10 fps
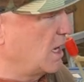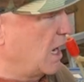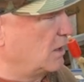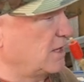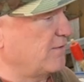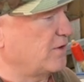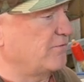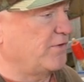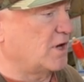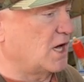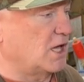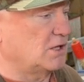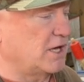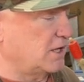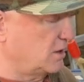I'll leave a, a,
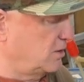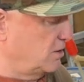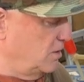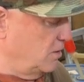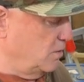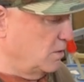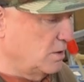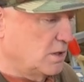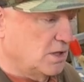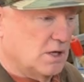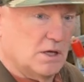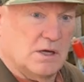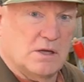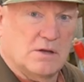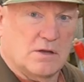link to
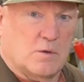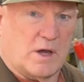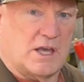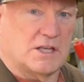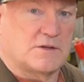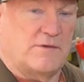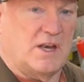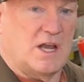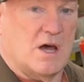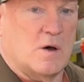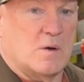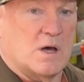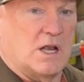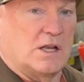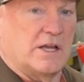the quick hitch video,
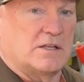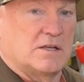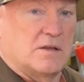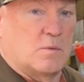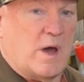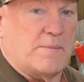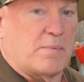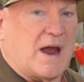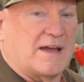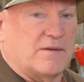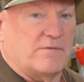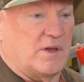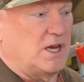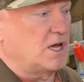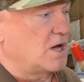a link to the weight bracket
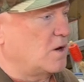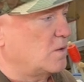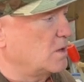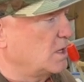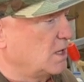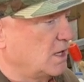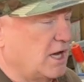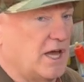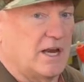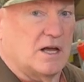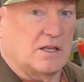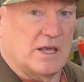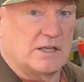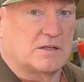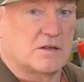video, and a
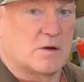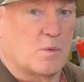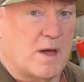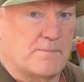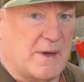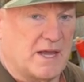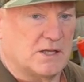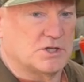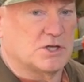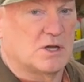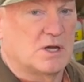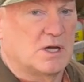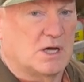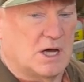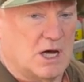link to their webpage.
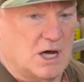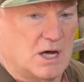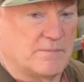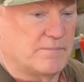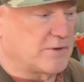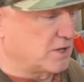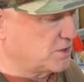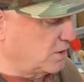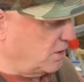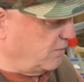Um, there's a,